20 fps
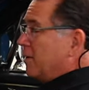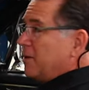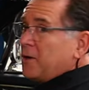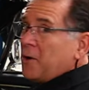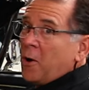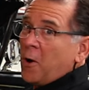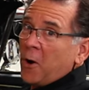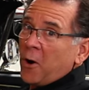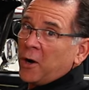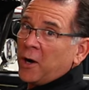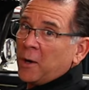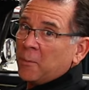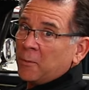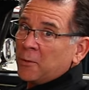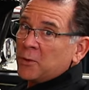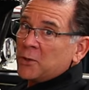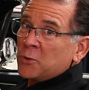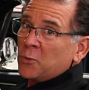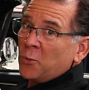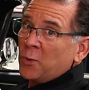car
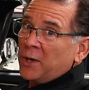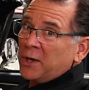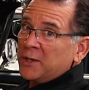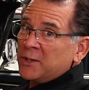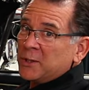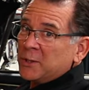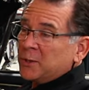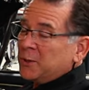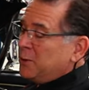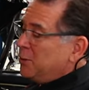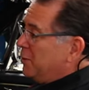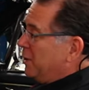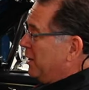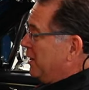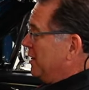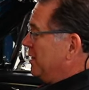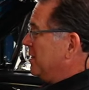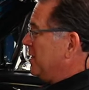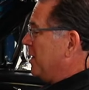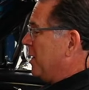number 22,
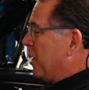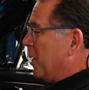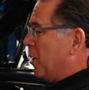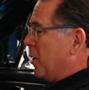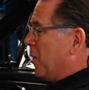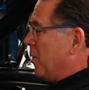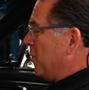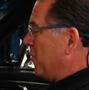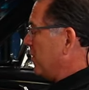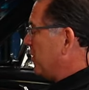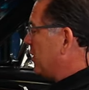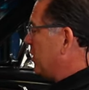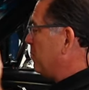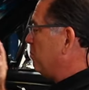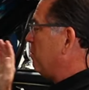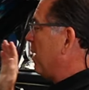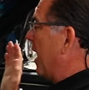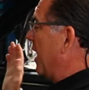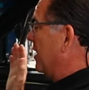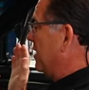the interior is
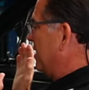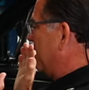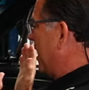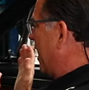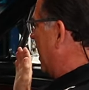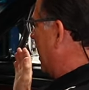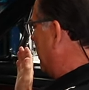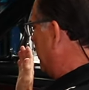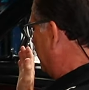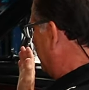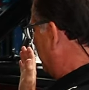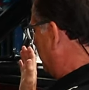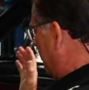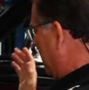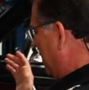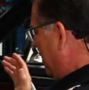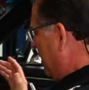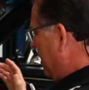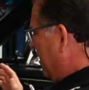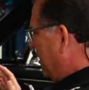spectacular.
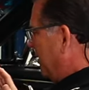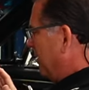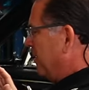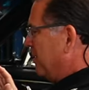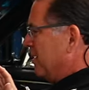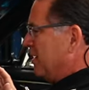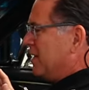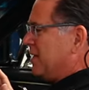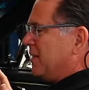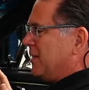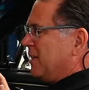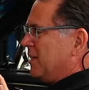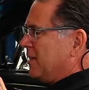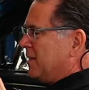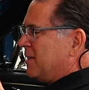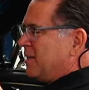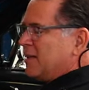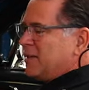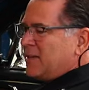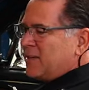This
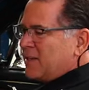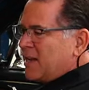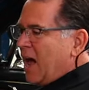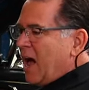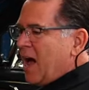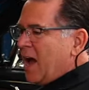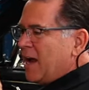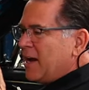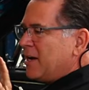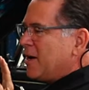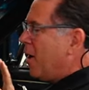is design